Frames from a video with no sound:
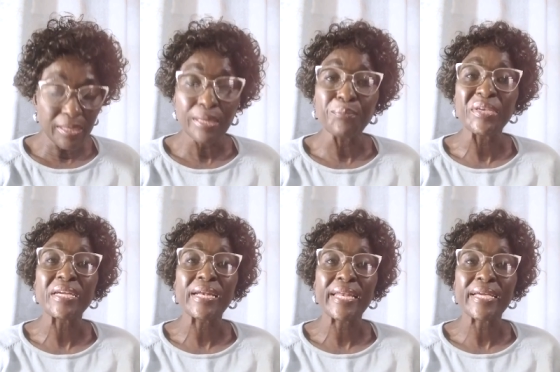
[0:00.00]

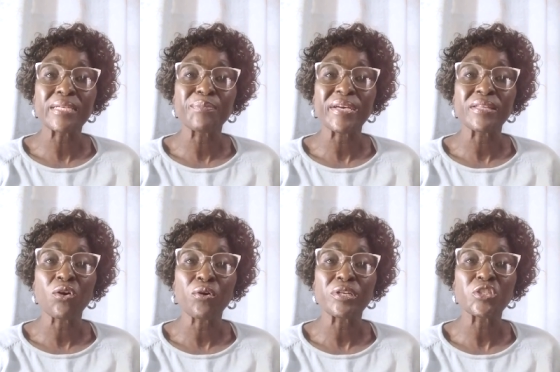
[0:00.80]
being led by the
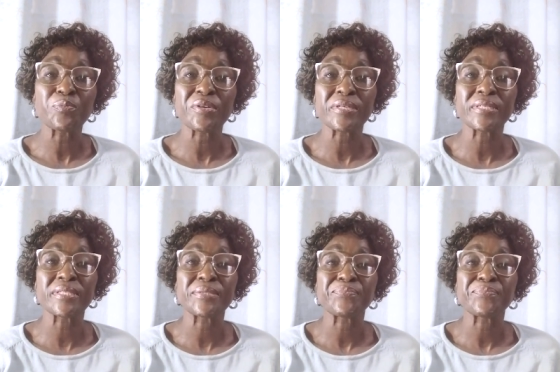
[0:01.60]
Holy Spirit.